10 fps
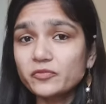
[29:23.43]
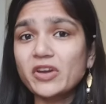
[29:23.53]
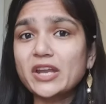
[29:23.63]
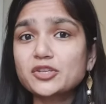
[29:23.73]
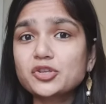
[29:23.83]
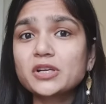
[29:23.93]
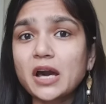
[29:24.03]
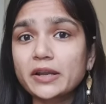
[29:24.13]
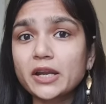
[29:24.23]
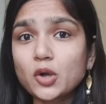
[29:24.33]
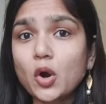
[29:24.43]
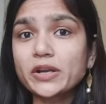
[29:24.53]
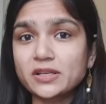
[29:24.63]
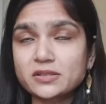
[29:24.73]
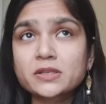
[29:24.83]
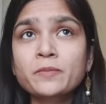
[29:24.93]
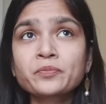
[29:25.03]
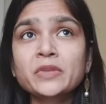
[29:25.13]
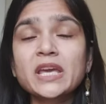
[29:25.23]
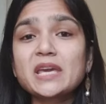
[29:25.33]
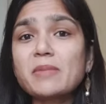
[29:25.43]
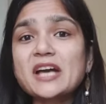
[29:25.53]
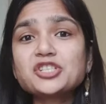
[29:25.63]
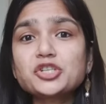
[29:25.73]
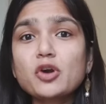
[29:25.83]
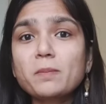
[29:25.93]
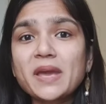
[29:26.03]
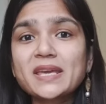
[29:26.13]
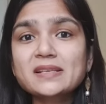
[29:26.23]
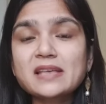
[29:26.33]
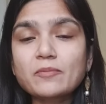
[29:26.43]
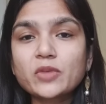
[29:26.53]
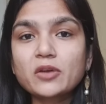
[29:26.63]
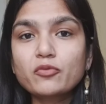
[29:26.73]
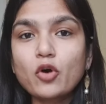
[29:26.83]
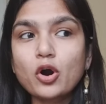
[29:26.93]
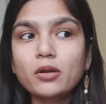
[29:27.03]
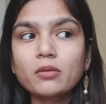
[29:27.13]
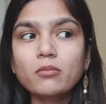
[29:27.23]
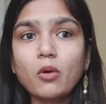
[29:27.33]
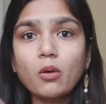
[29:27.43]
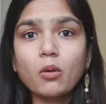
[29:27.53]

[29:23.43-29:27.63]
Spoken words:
Where is your target audience? Imagine you're making something for